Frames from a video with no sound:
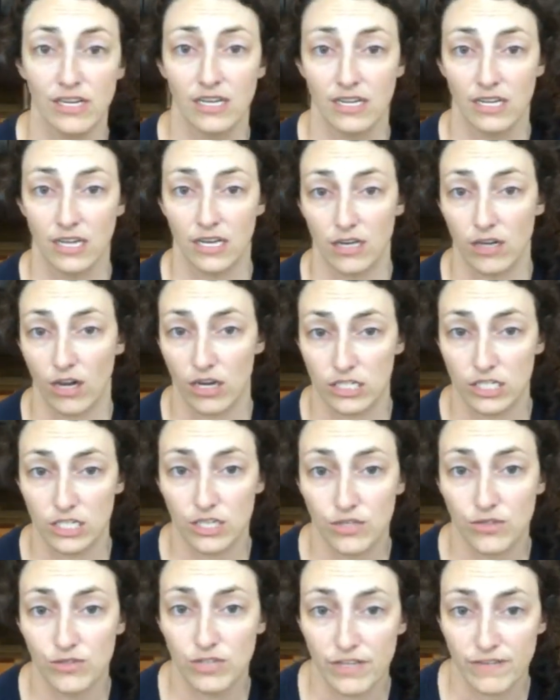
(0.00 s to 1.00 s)
going to cause
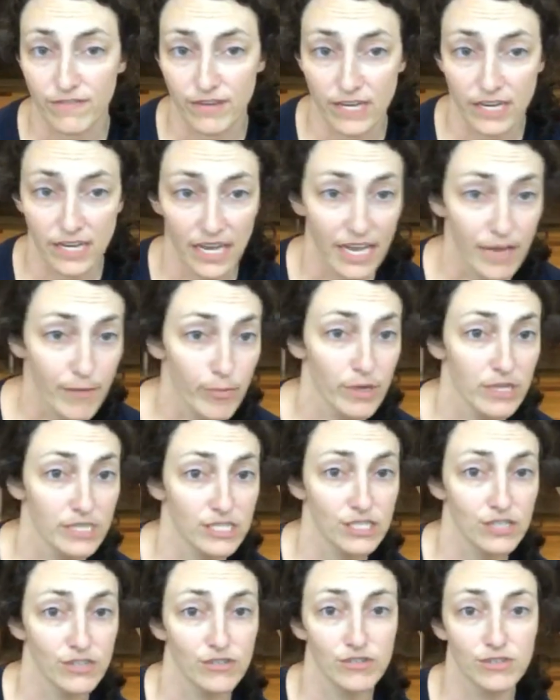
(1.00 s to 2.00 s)
you different hip
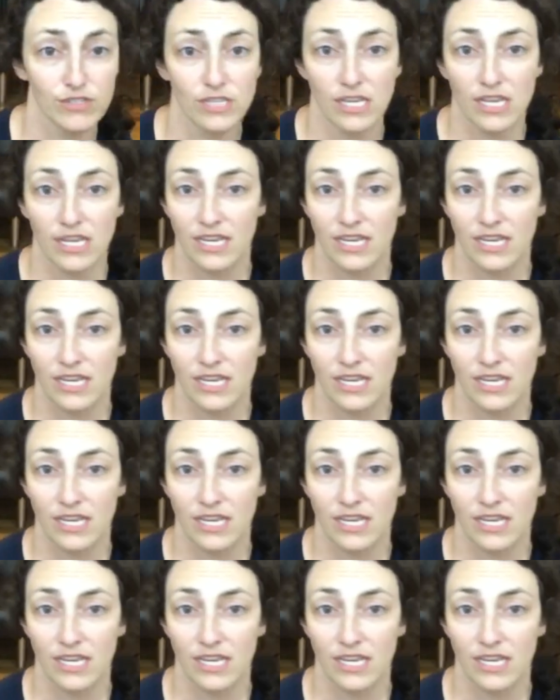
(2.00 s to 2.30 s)
issues,